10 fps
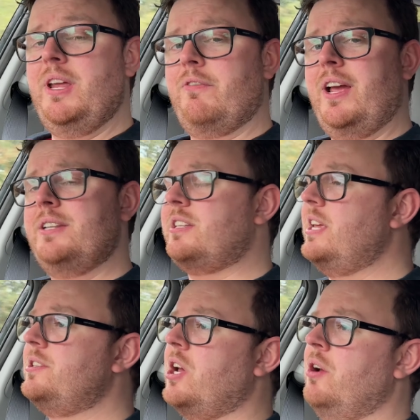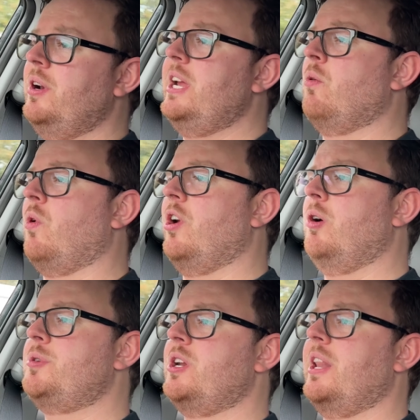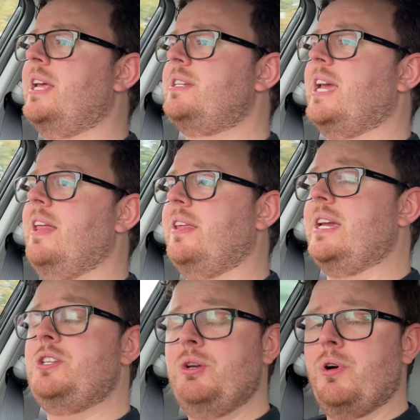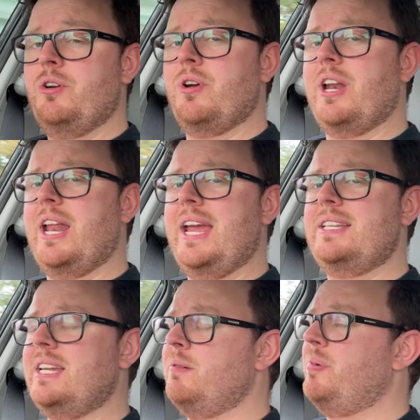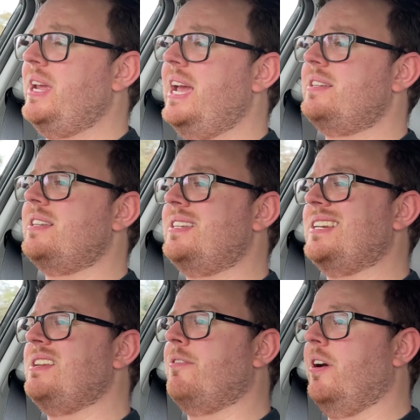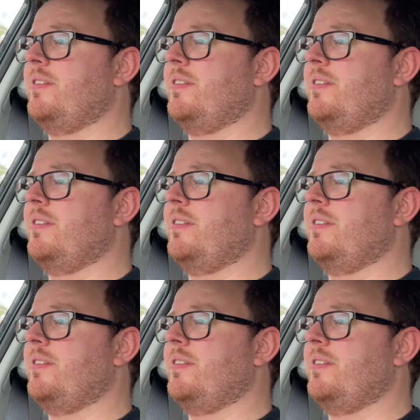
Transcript: Advance, there's only one option, and that's to get the 218 PS 65